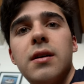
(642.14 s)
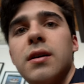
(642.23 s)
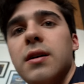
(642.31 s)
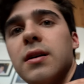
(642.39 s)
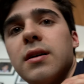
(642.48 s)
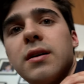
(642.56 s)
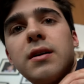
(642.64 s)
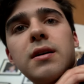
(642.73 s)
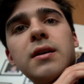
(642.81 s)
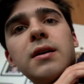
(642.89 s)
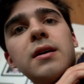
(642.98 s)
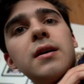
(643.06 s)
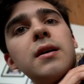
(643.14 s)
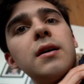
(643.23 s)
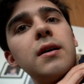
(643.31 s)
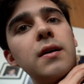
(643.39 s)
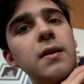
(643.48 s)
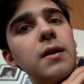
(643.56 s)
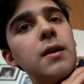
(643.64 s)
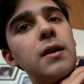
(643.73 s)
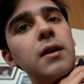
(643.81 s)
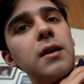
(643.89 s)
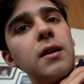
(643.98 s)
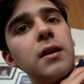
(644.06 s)

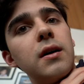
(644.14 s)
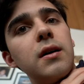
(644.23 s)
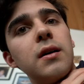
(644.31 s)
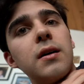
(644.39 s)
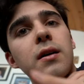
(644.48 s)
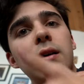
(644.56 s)
(no one is talking)